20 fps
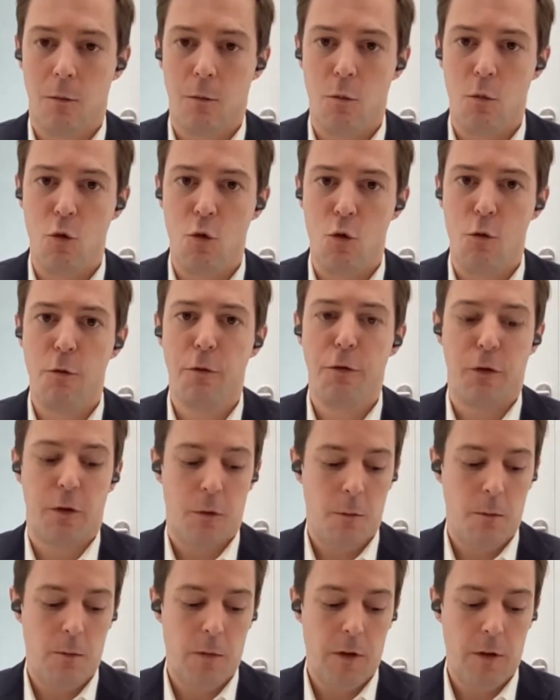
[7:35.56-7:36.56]
moves
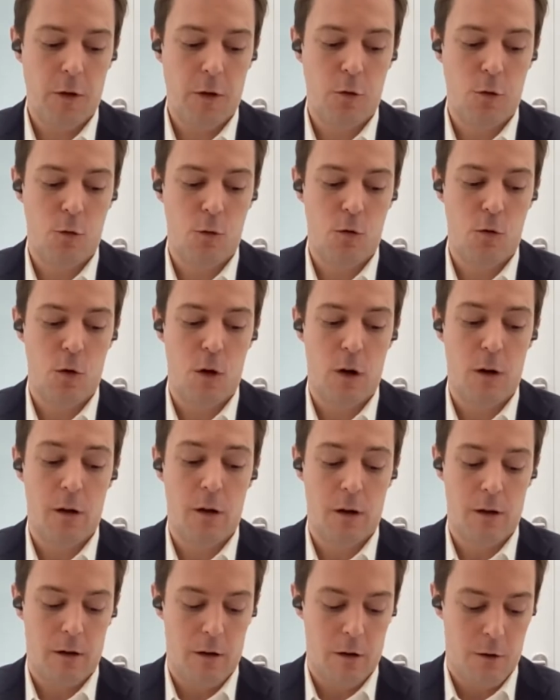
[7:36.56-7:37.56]
to
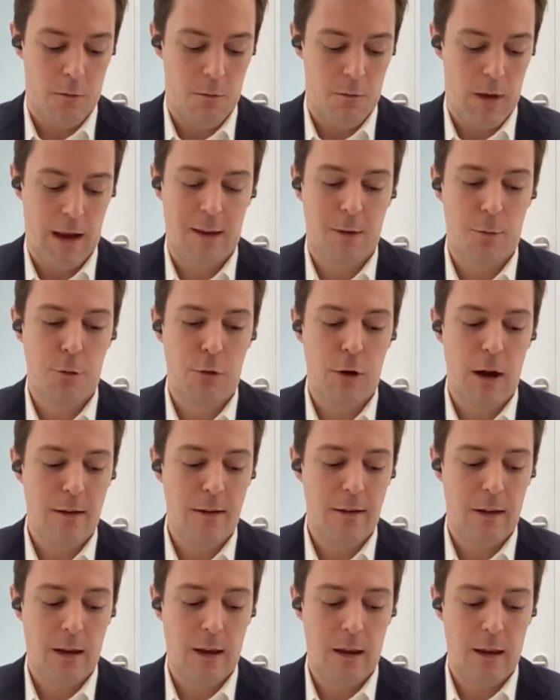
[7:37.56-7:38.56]
um,
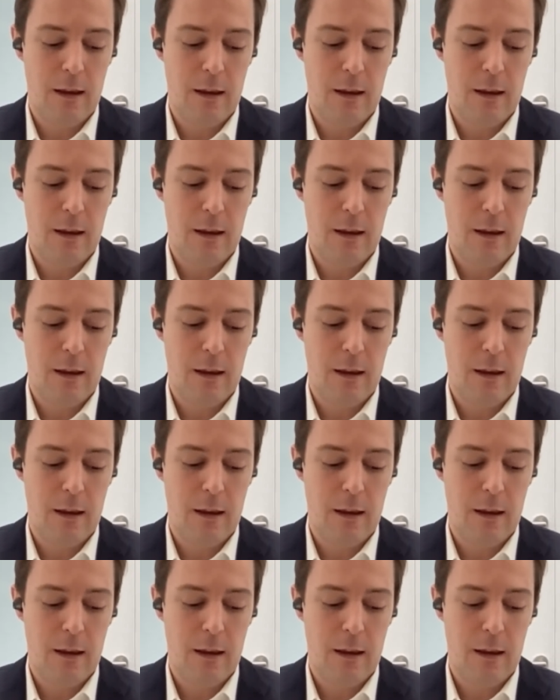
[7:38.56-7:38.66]
express